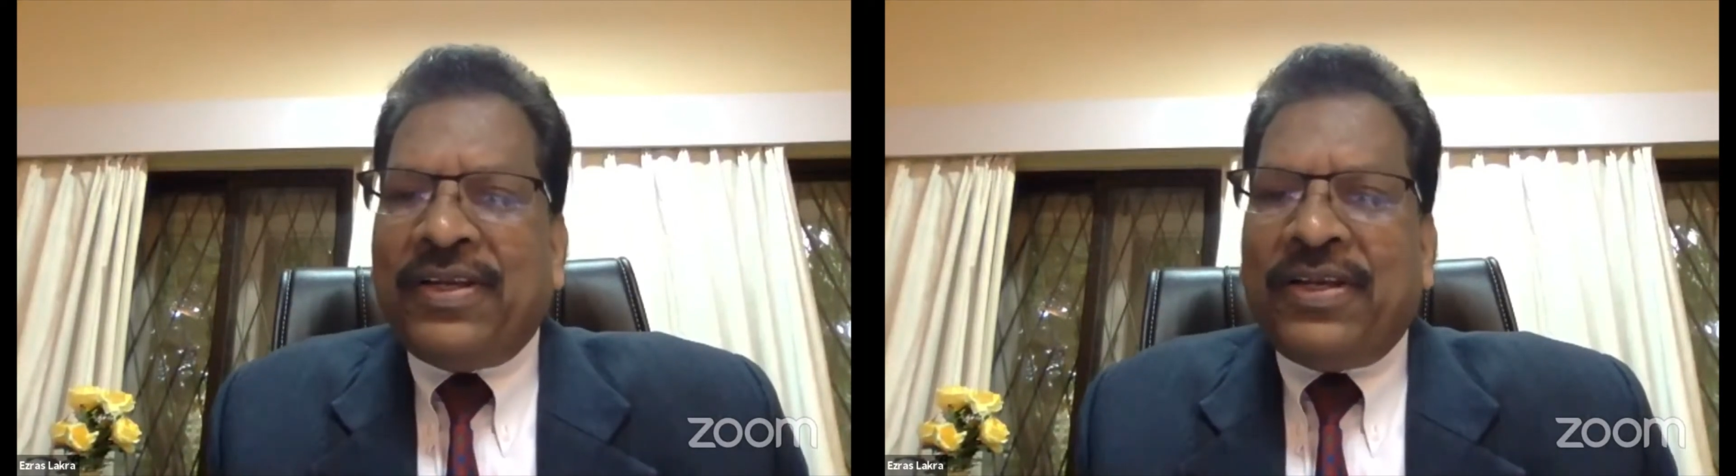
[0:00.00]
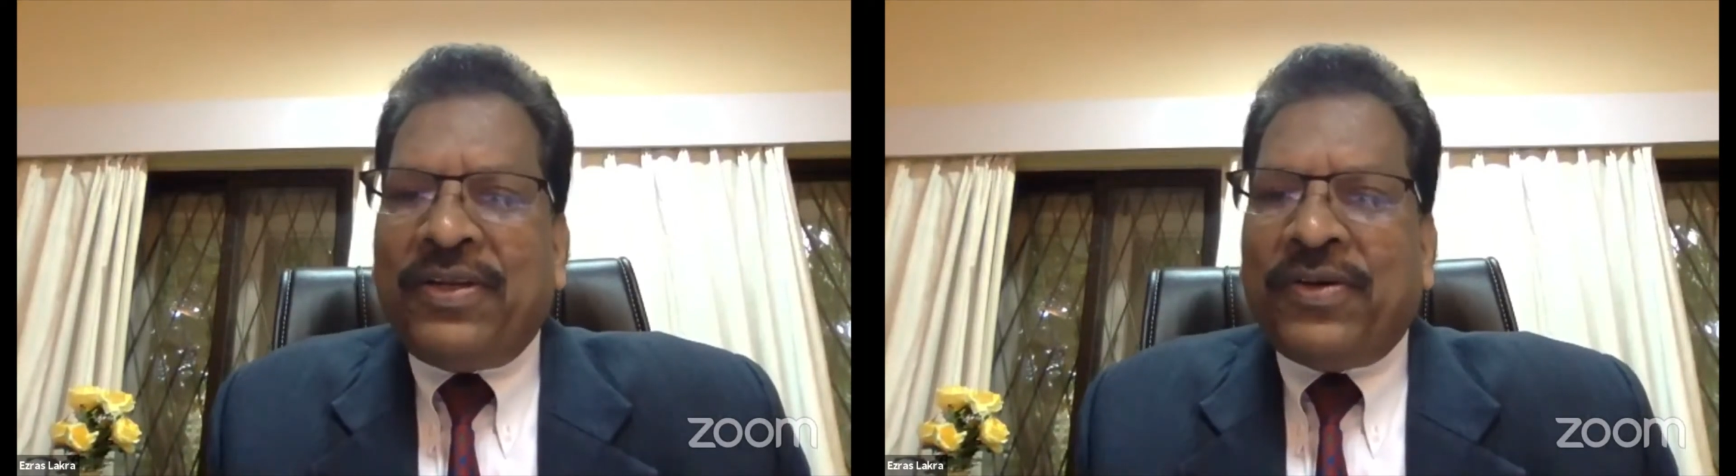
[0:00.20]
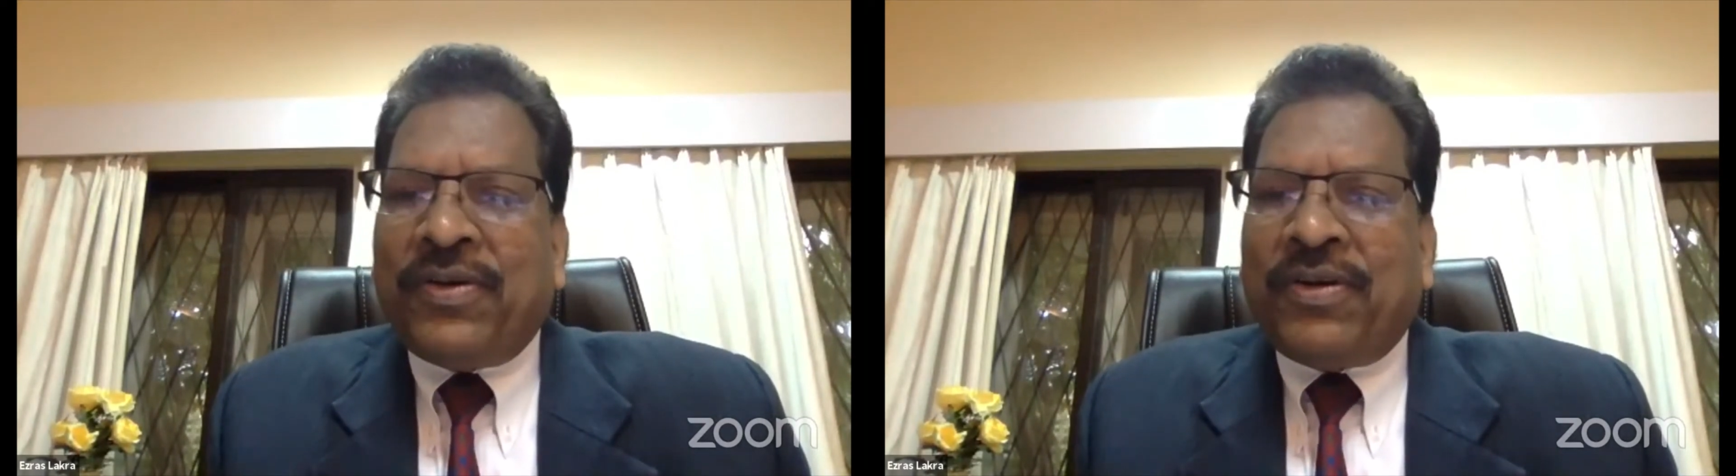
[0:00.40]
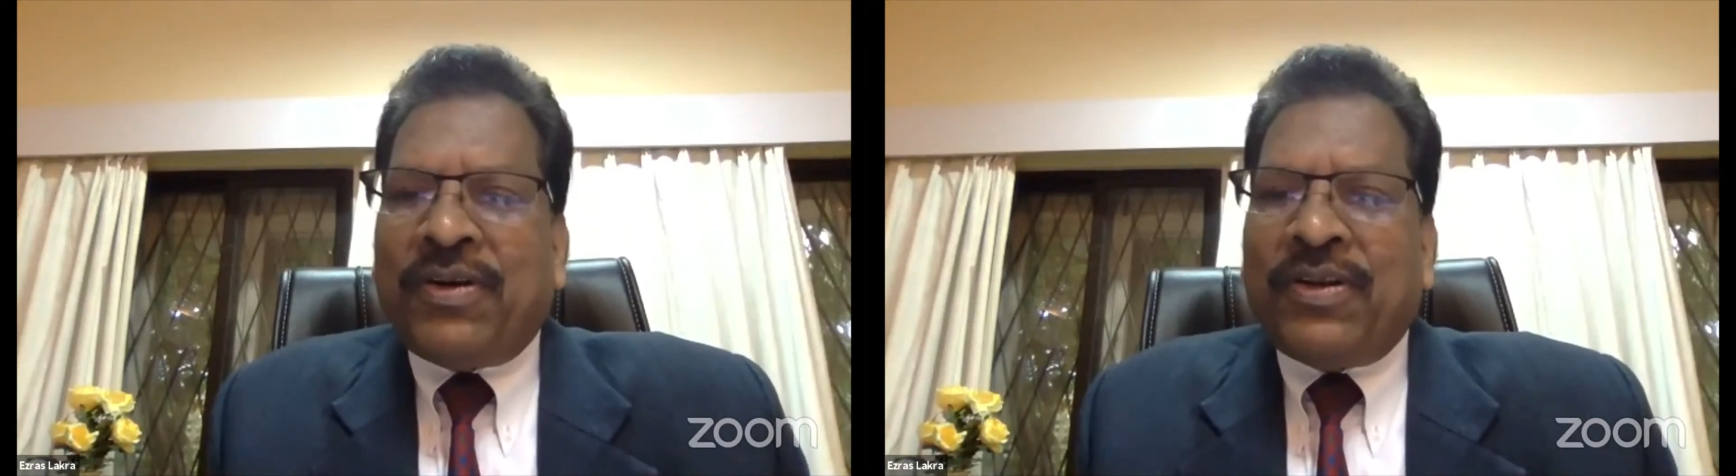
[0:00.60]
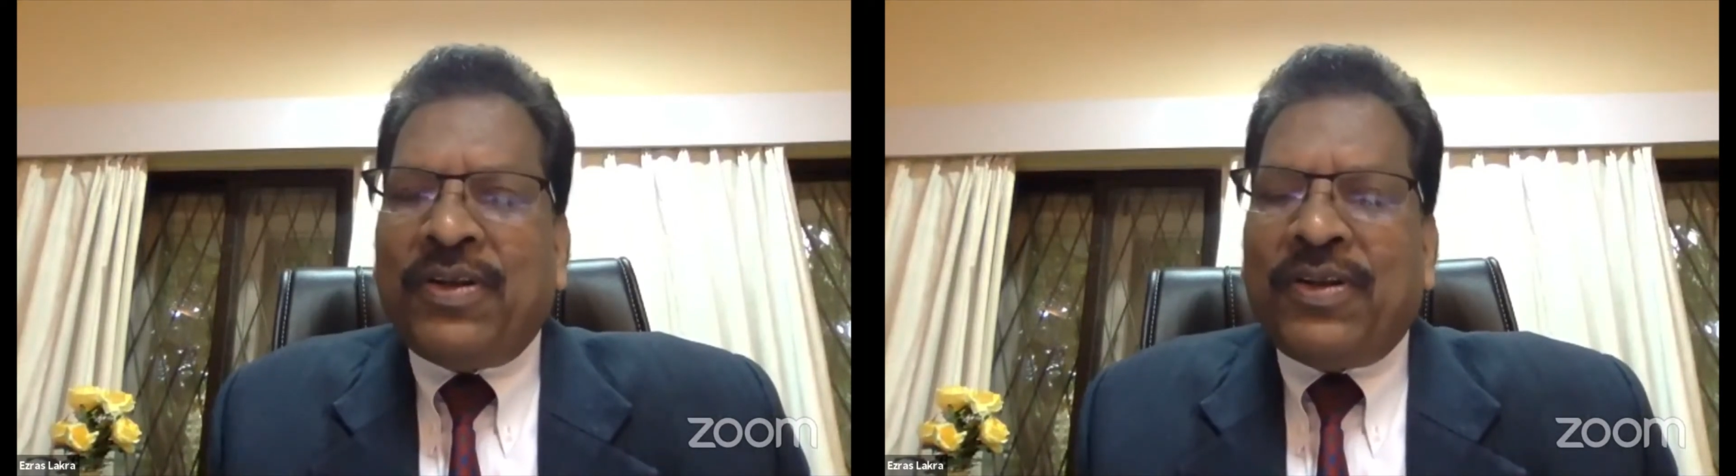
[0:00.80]

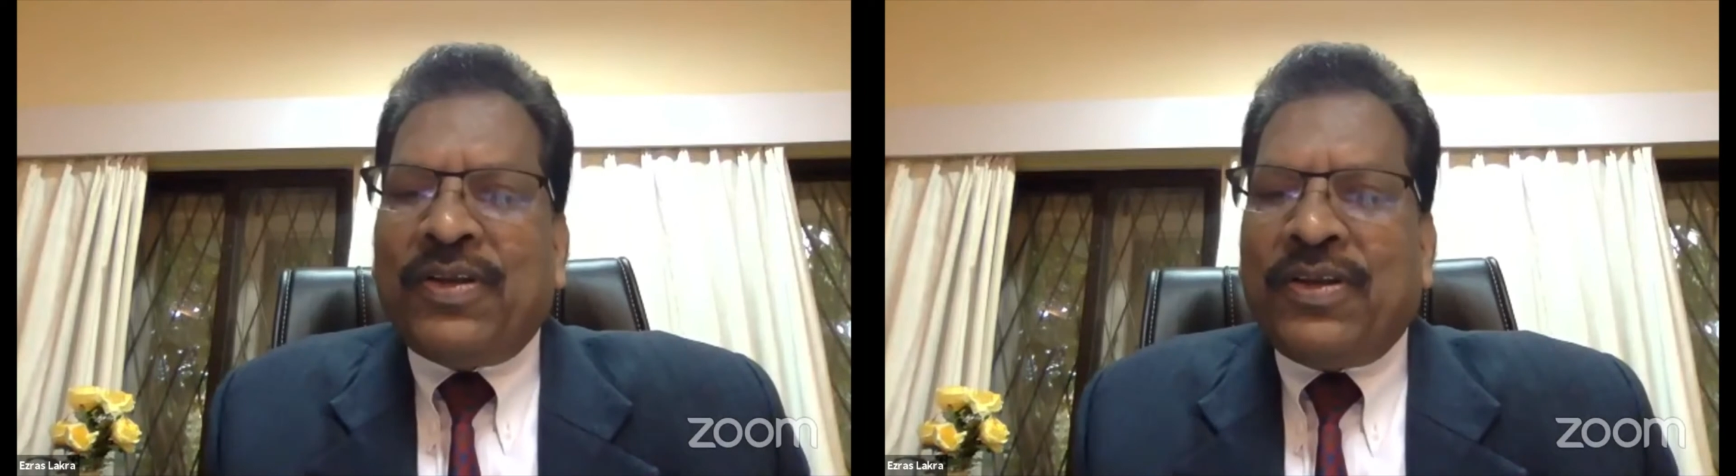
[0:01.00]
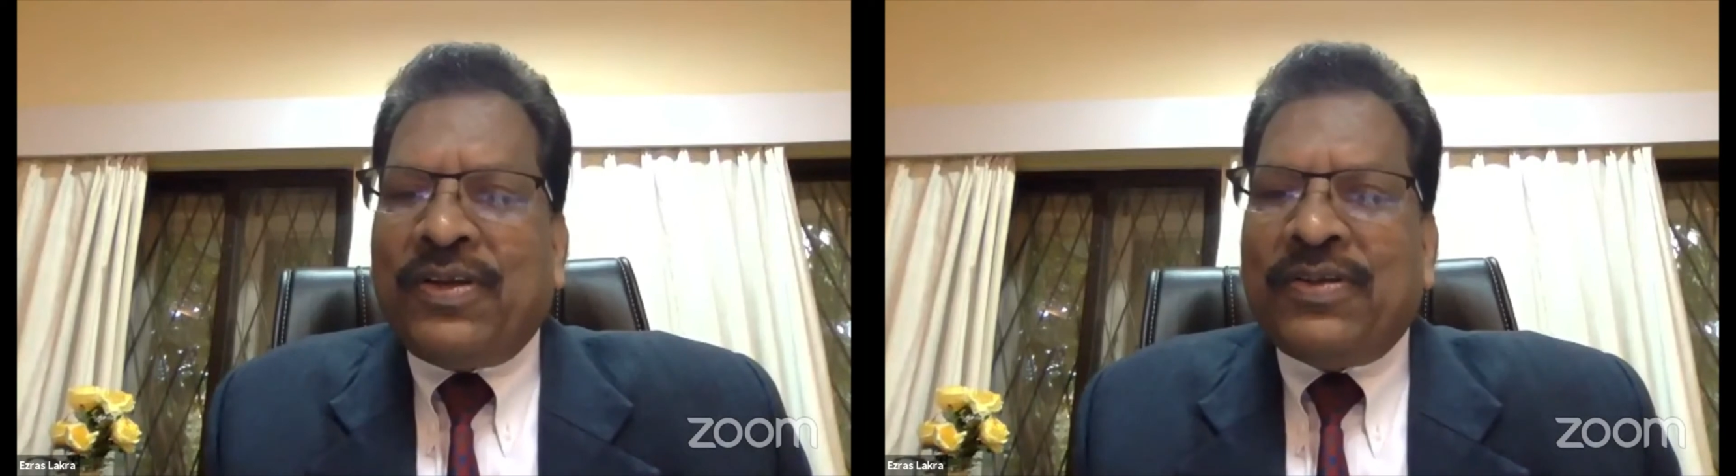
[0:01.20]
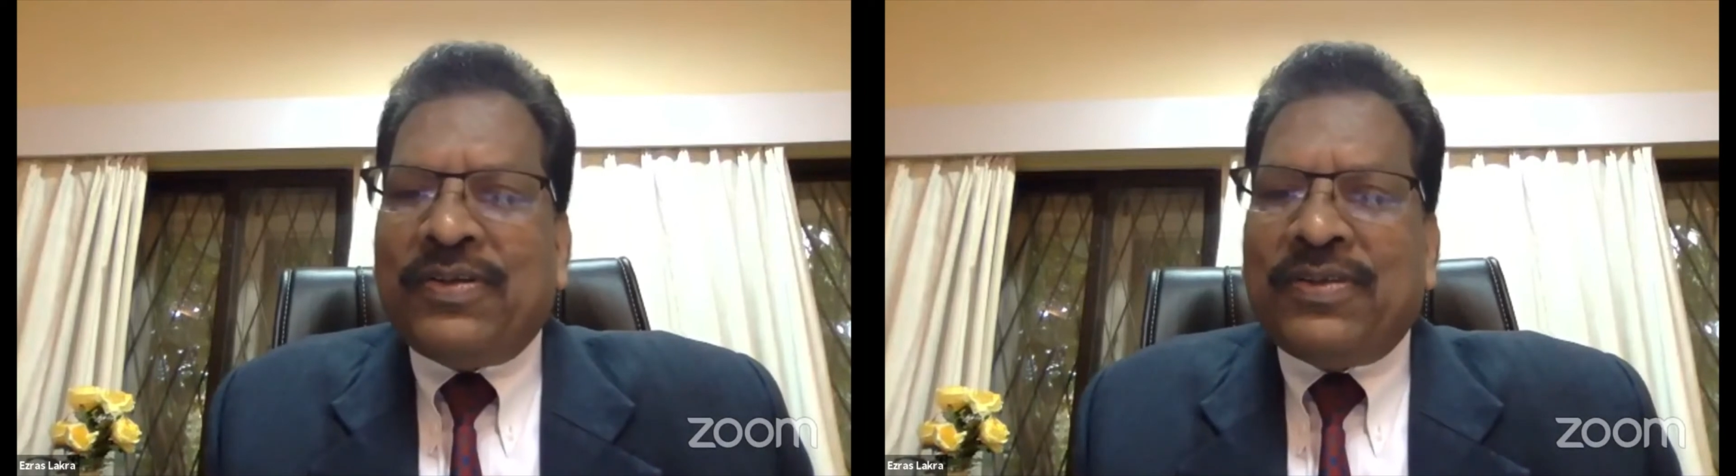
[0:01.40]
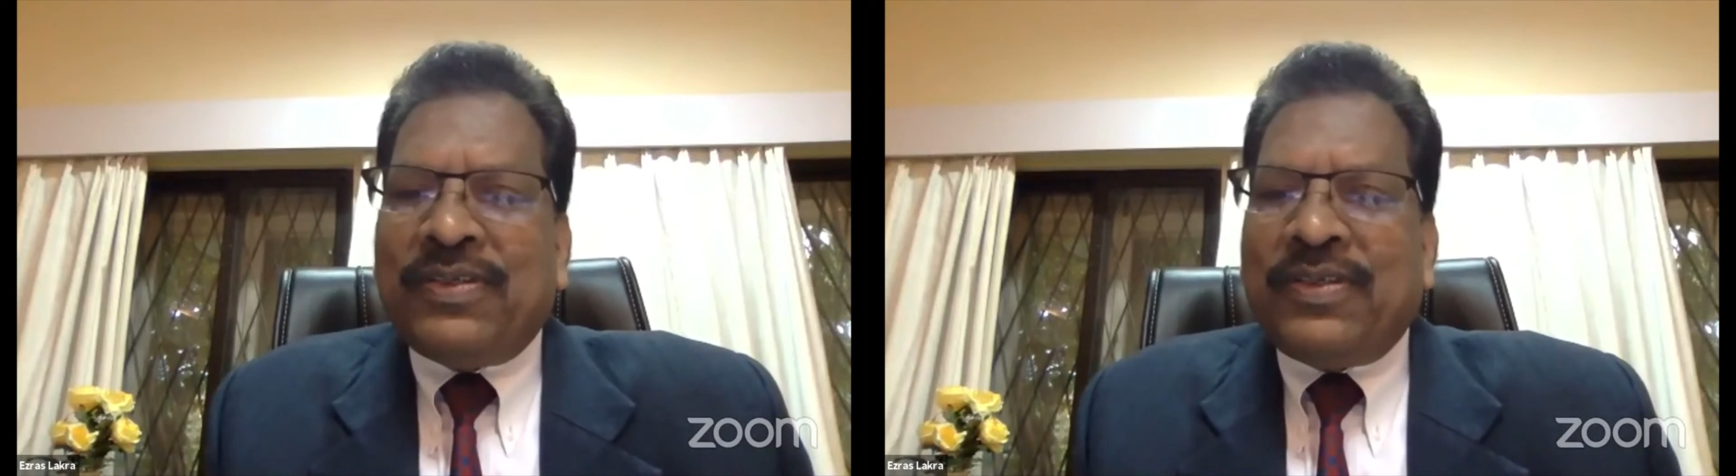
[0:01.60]
your uh,